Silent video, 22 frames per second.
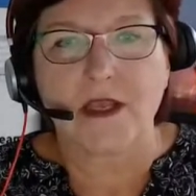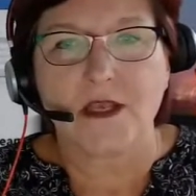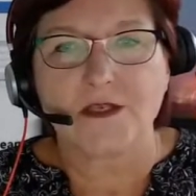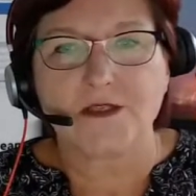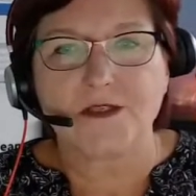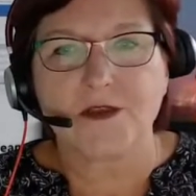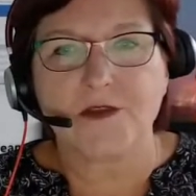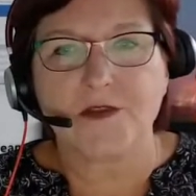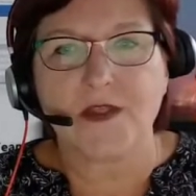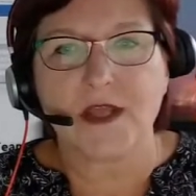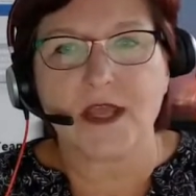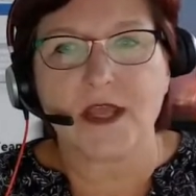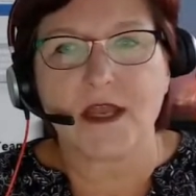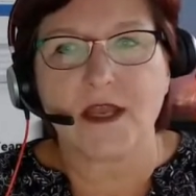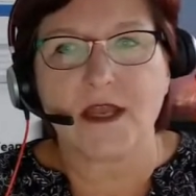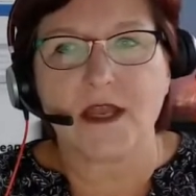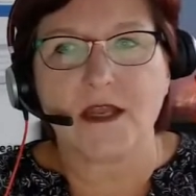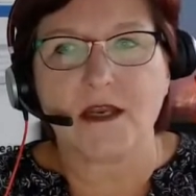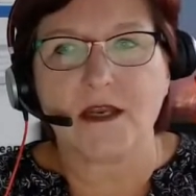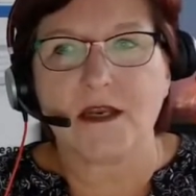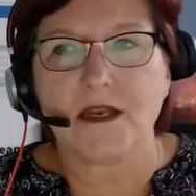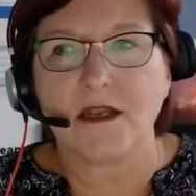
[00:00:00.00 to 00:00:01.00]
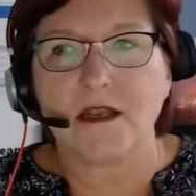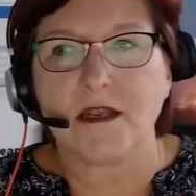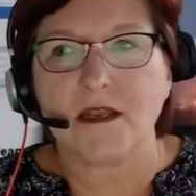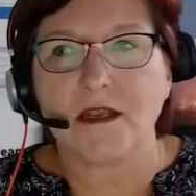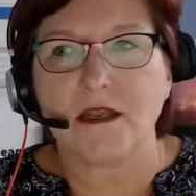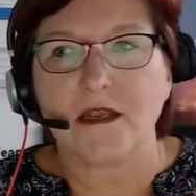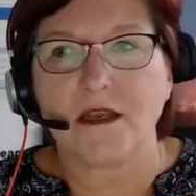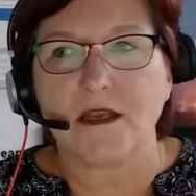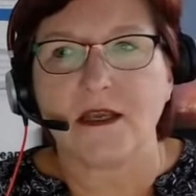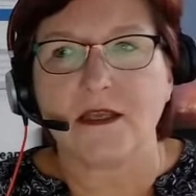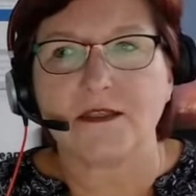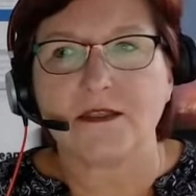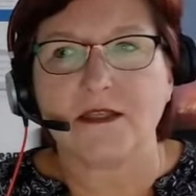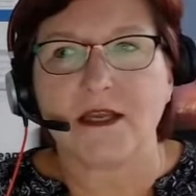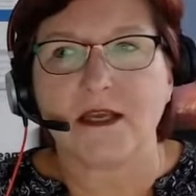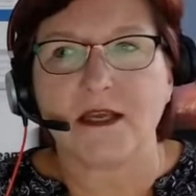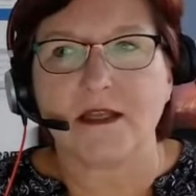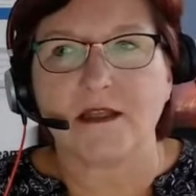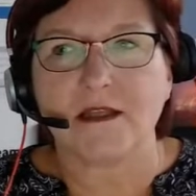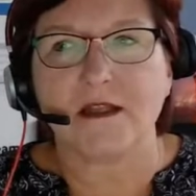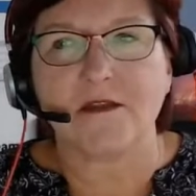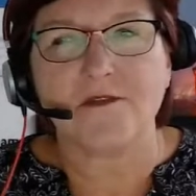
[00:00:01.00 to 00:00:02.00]
So then I
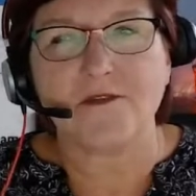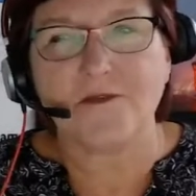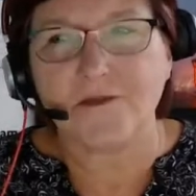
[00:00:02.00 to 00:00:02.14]
said,